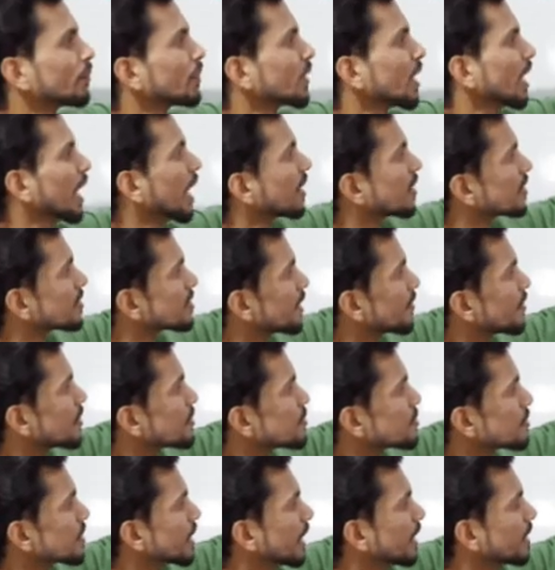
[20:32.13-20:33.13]
At the same
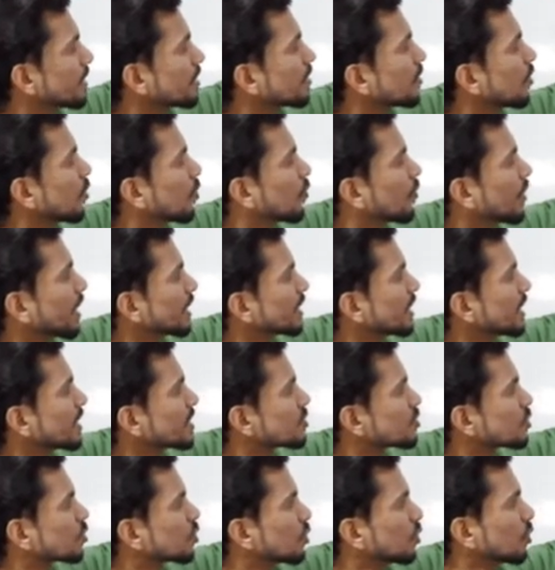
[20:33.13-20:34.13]
instant, when
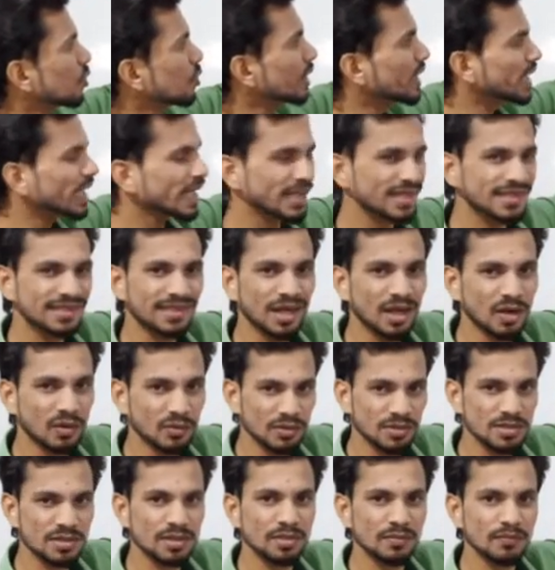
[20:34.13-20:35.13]
these two tick
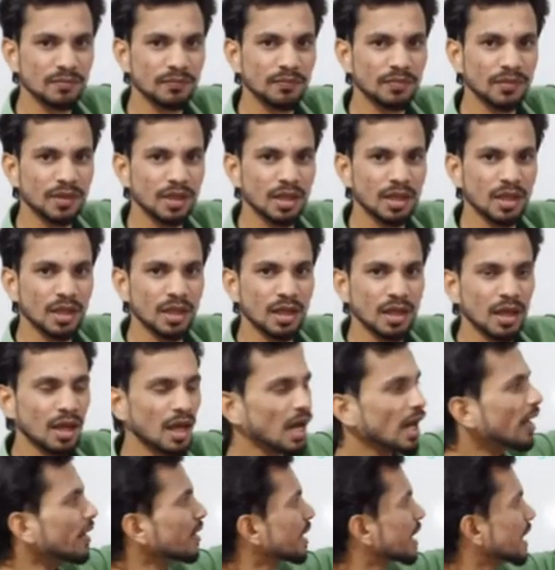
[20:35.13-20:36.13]
sounds
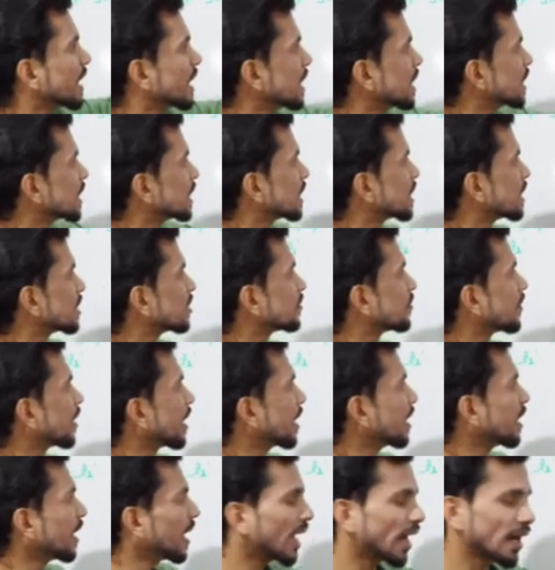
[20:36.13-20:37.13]
are heard
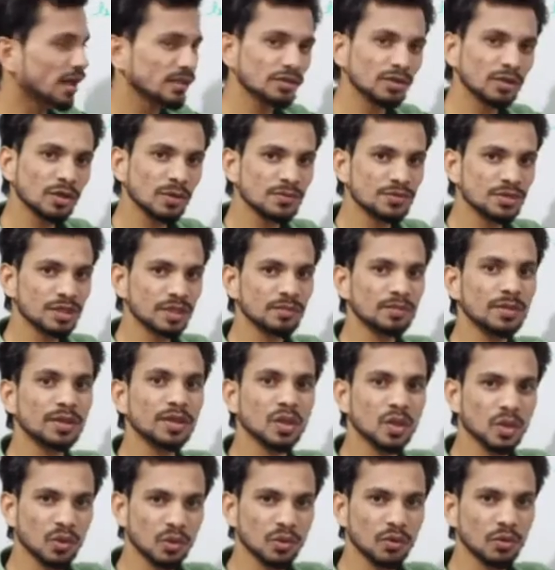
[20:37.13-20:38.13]
by another
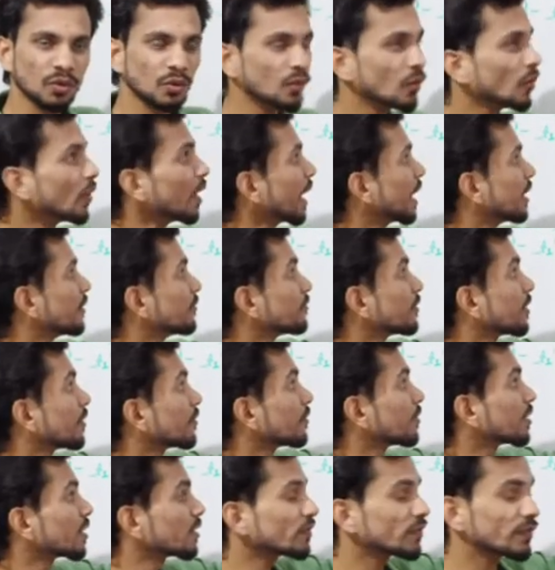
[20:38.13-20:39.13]
observer O in frame
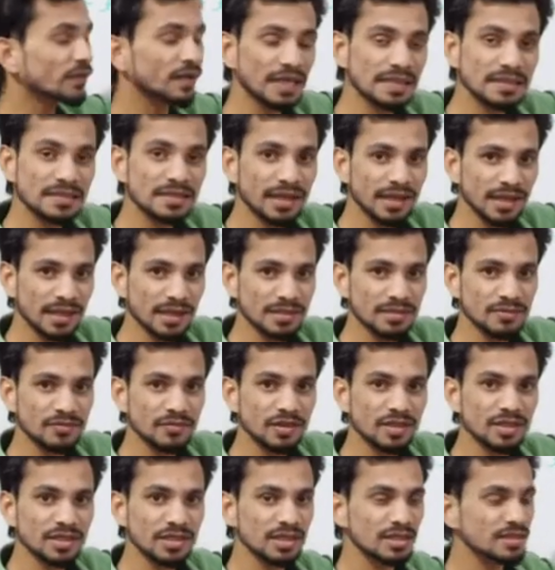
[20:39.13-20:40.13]
of reference S,
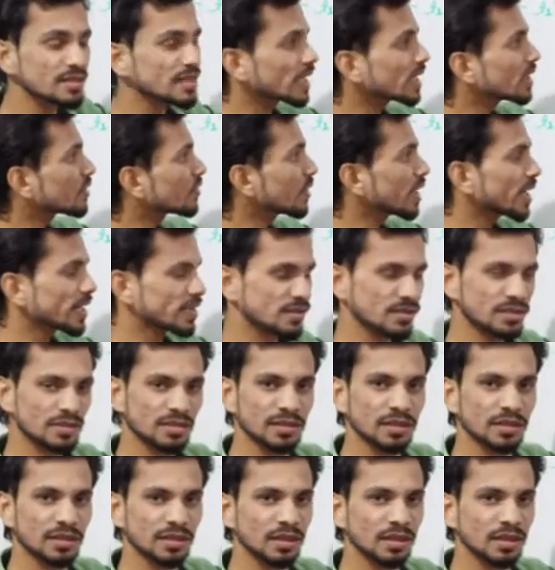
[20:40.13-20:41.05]
which is at rest.